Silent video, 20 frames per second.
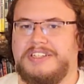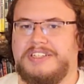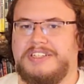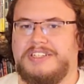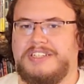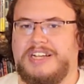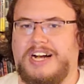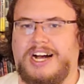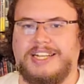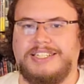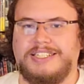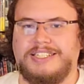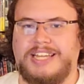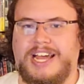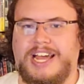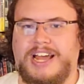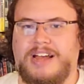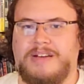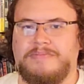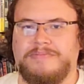
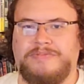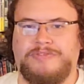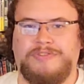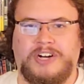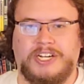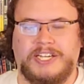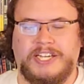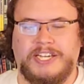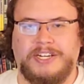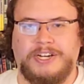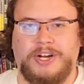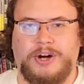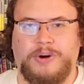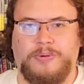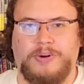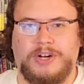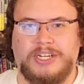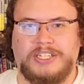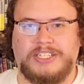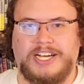goddamn fucking no
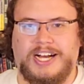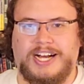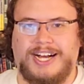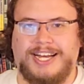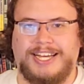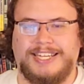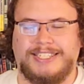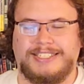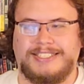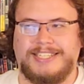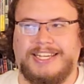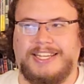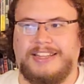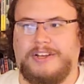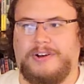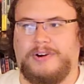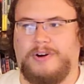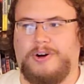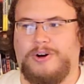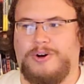one dies and
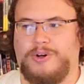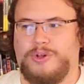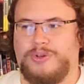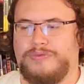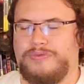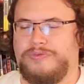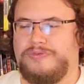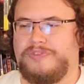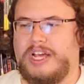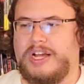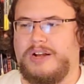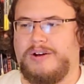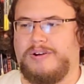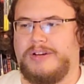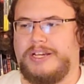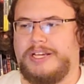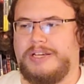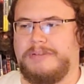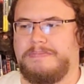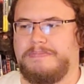they're all
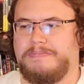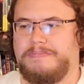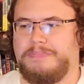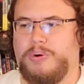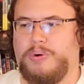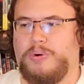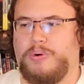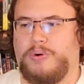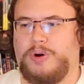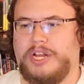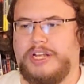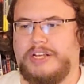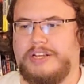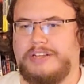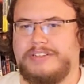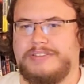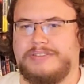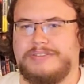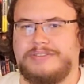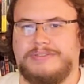very
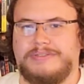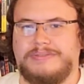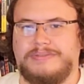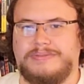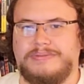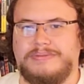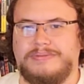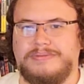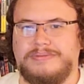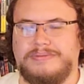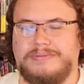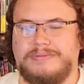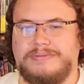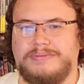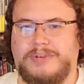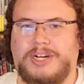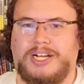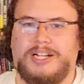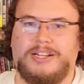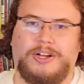boring.
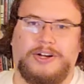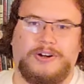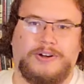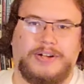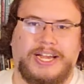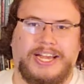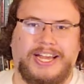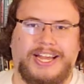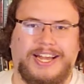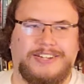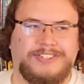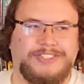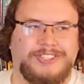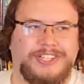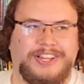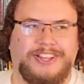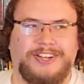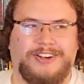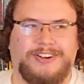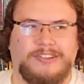Well, okay,
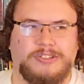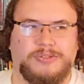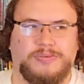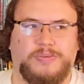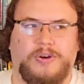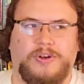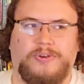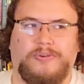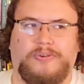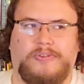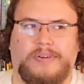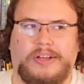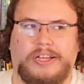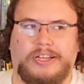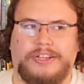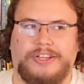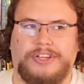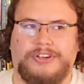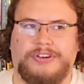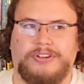actually, there is one
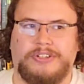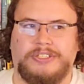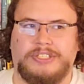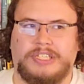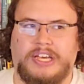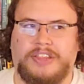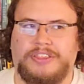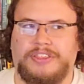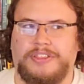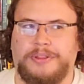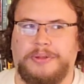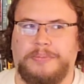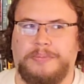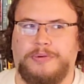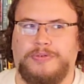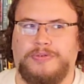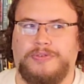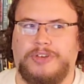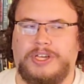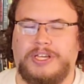really good death in the
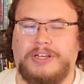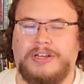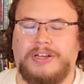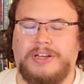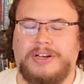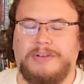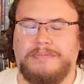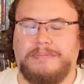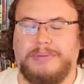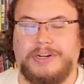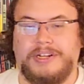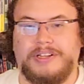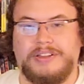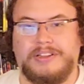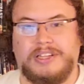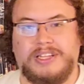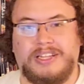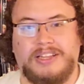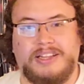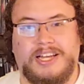movie. But
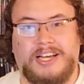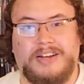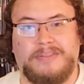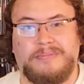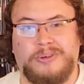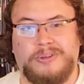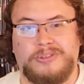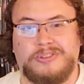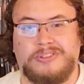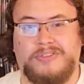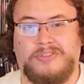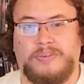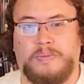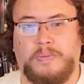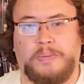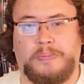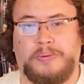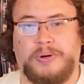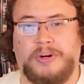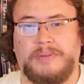other than that, most of
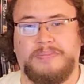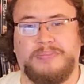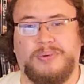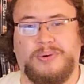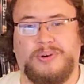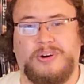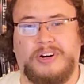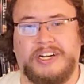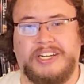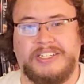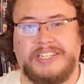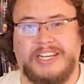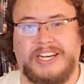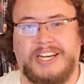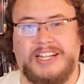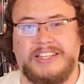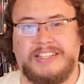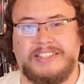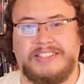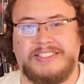them are pretty boring
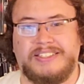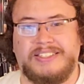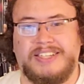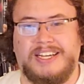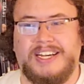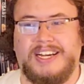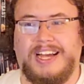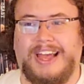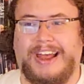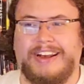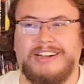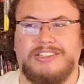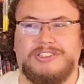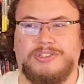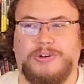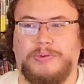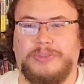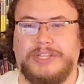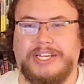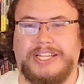deaths, and it's
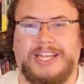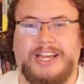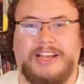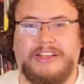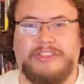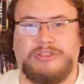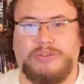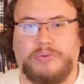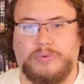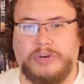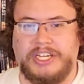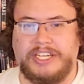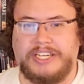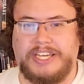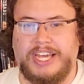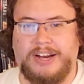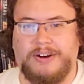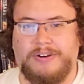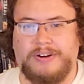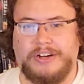only like three
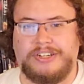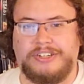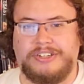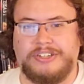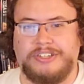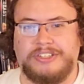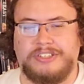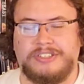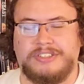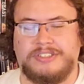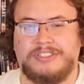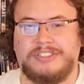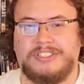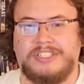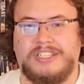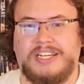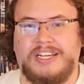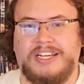characters.